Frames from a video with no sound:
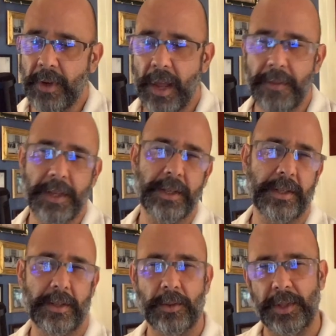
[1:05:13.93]
And this
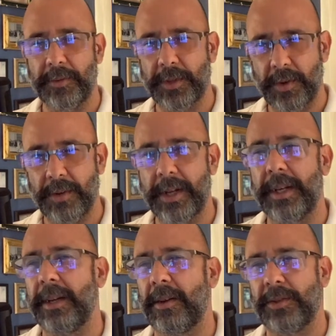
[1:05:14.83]
isn't only for
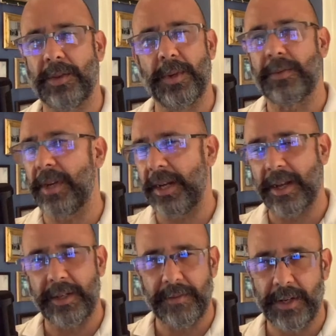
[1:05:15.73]
screenwriting, it also works for any
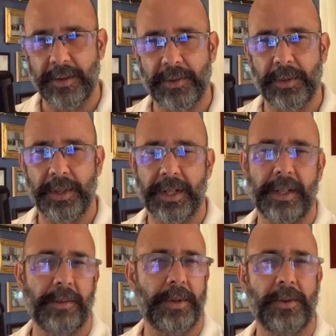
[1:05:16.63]
kind of narrative
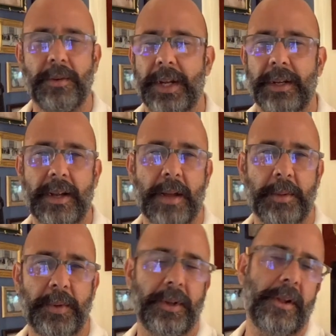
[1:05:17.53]
storytelling, whether you're writing a
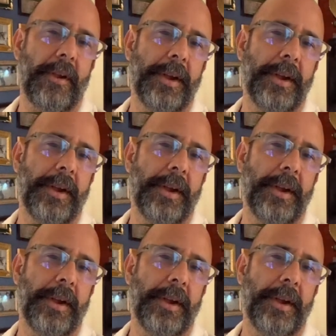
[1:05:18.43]
comic book